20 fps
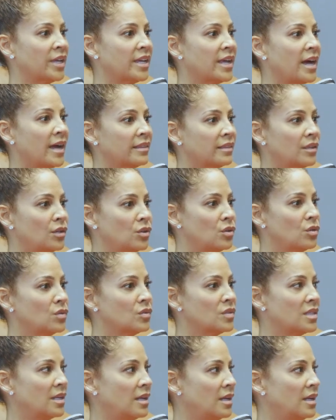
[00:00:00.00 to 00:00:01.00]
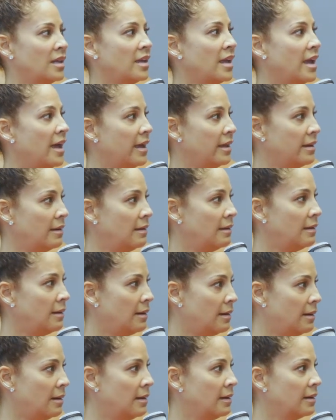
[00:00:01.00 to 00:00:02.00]
we got the news that he had
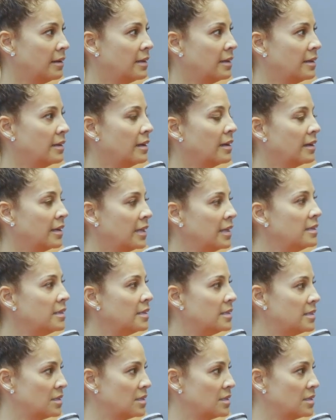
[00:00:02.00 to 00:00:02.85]
uh, a kidney